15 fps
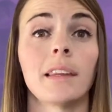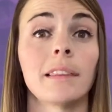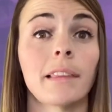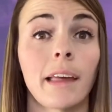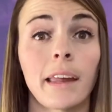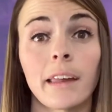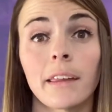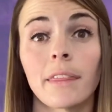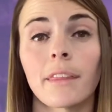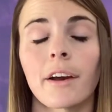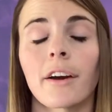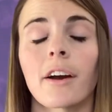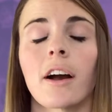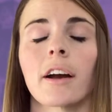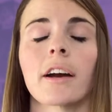In Layton,
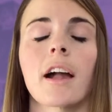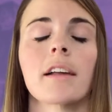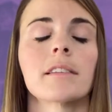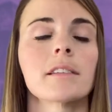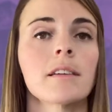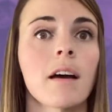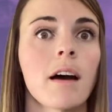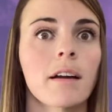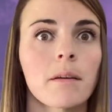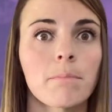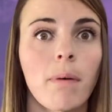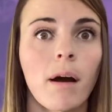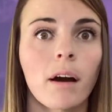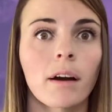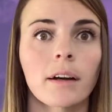there are a ton
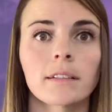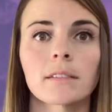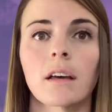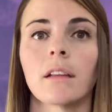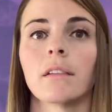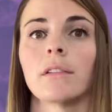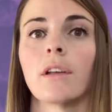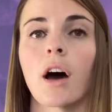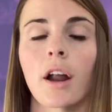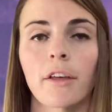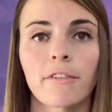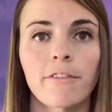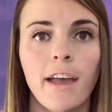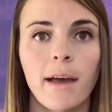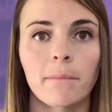of parks, a lot
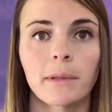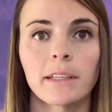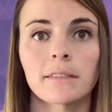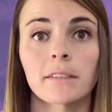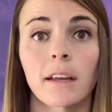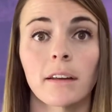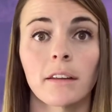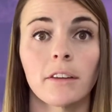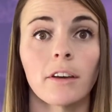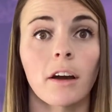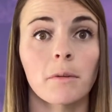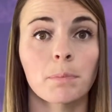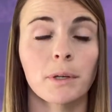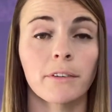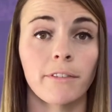of families and
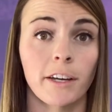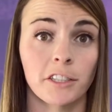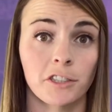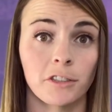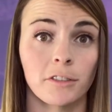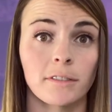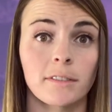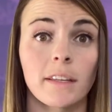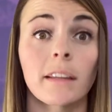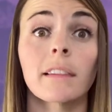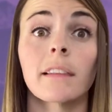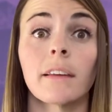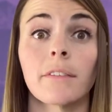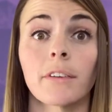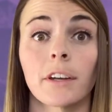young professionals that
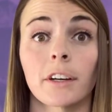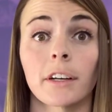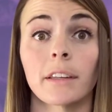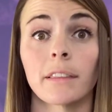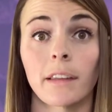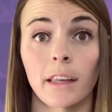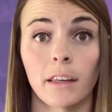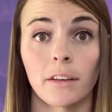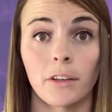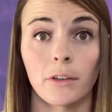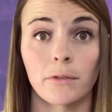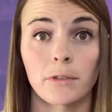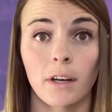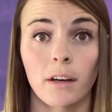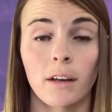live here in Layton,
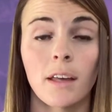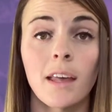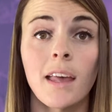Utah.